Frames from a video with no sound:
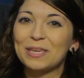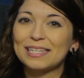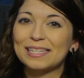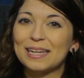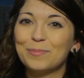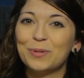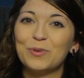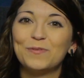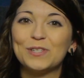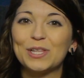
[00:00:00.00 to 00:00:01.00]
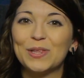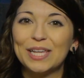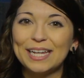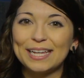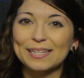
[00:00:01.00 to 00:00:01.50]
it's time to move to
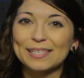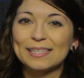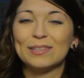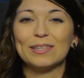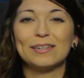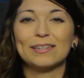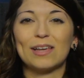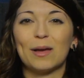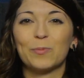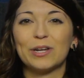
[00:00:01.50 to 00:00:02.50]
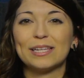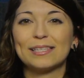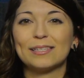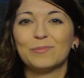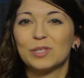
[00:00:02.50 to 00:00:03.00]
Linux. Linux operating
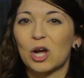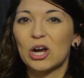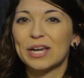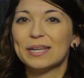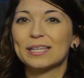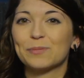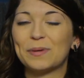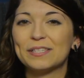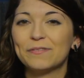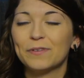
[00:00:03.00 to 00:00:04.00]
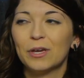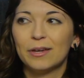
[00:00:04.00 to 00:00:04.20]
systems are inexpensive,